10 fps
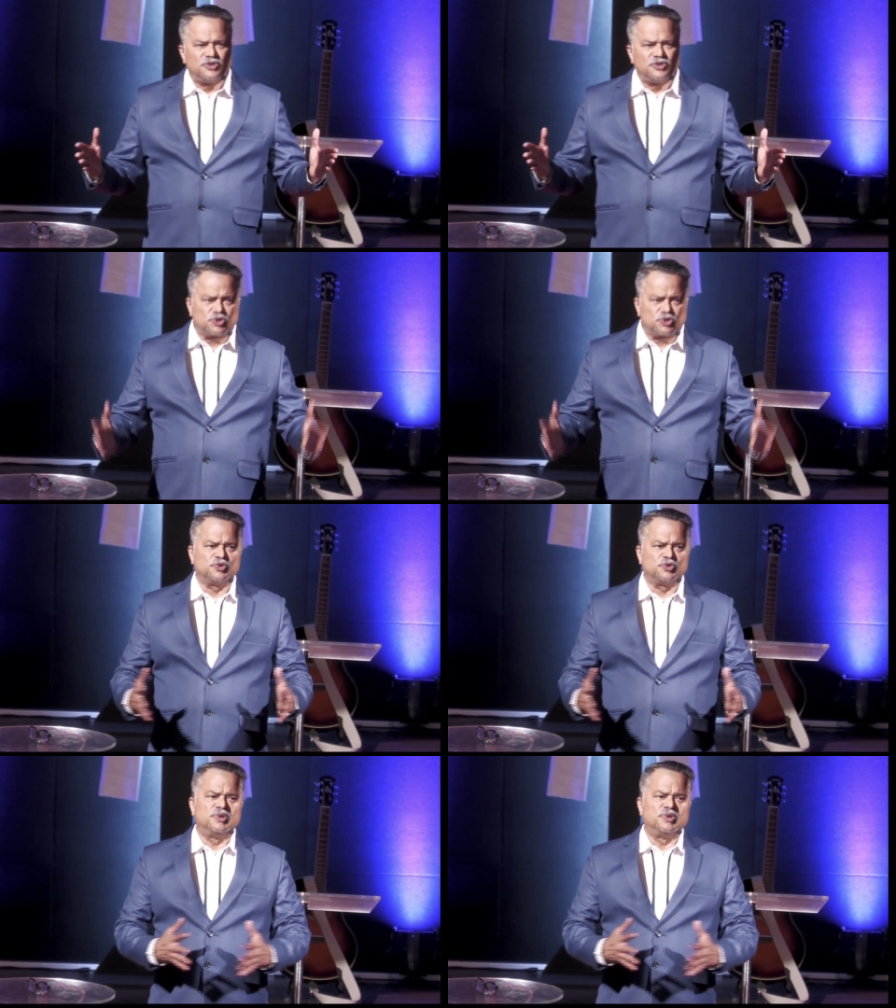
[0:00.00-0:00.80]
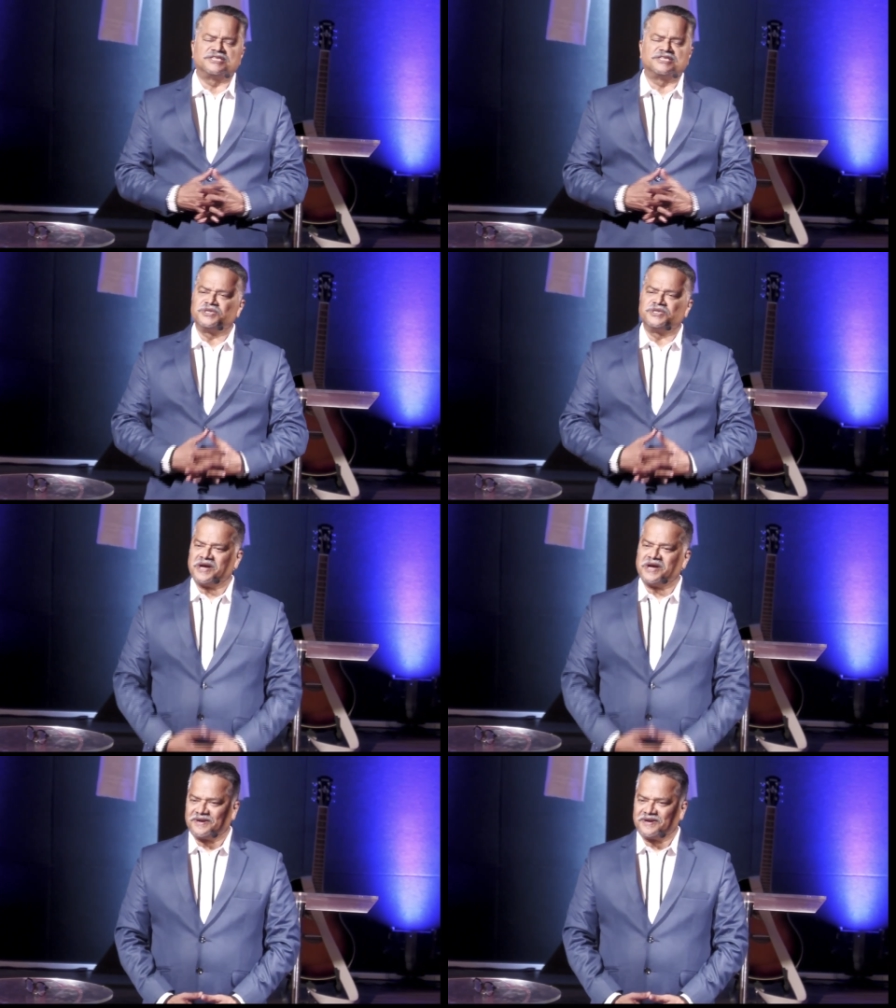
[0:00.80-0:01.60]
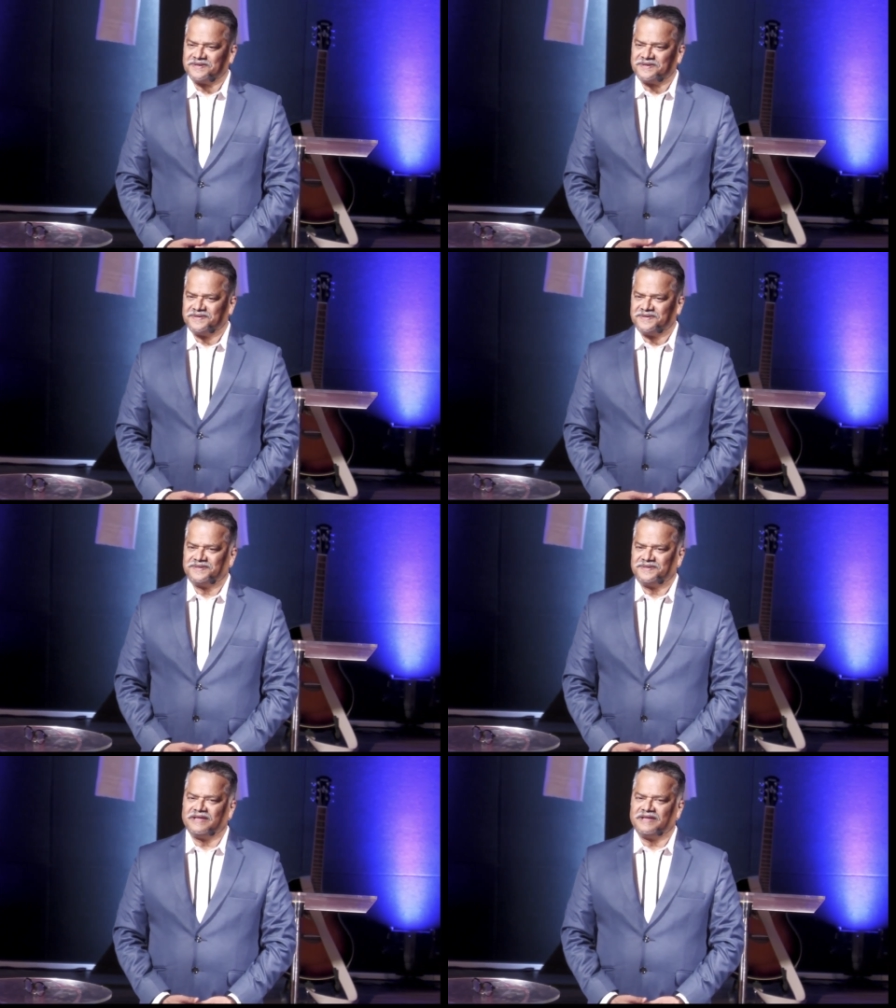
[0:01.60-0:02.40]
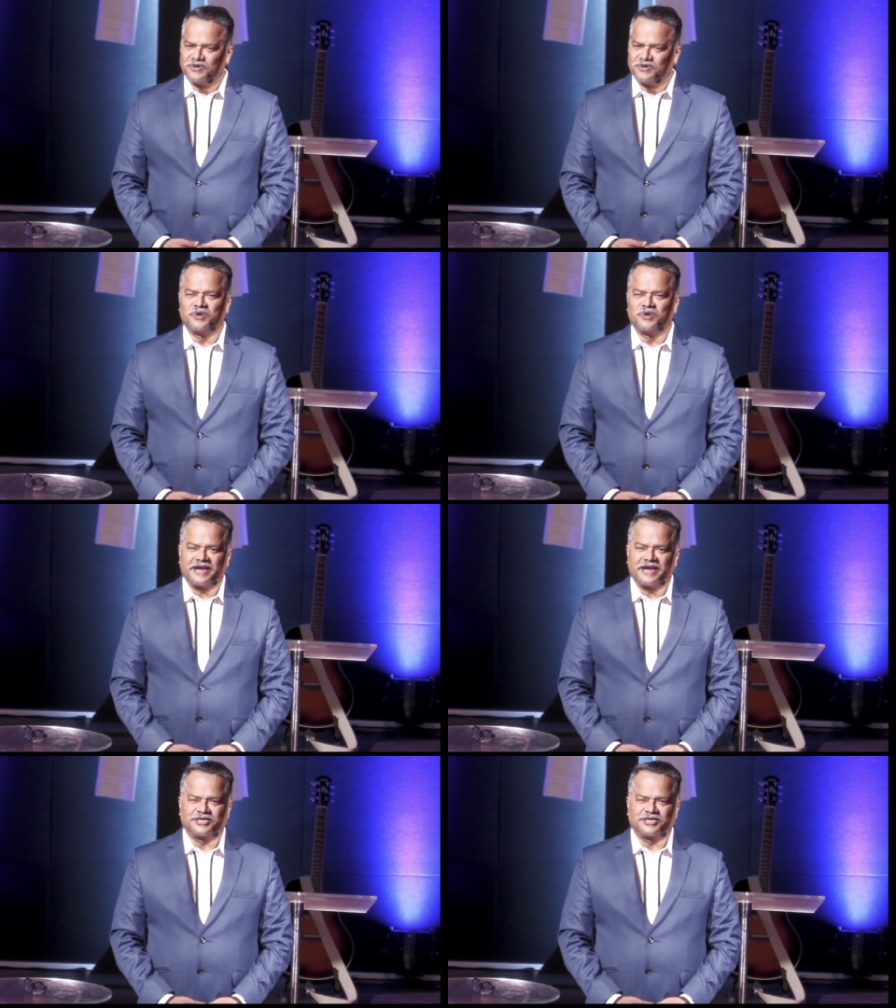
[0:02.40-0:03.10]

those who listen to God, they will do great